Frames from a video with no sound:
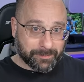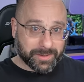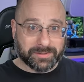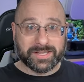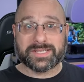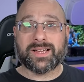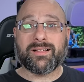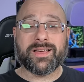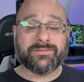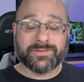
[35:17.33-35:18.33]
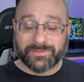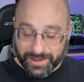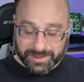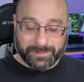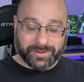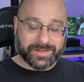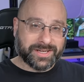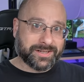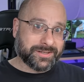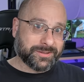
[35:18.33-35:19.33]
But at least I'll have the
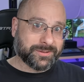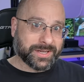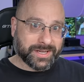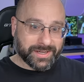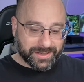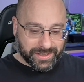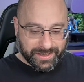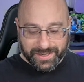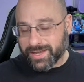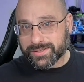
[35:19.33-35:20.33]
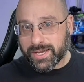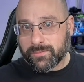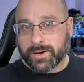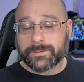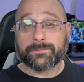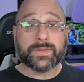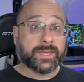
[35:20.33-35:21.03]
flexibility to do anything else I want.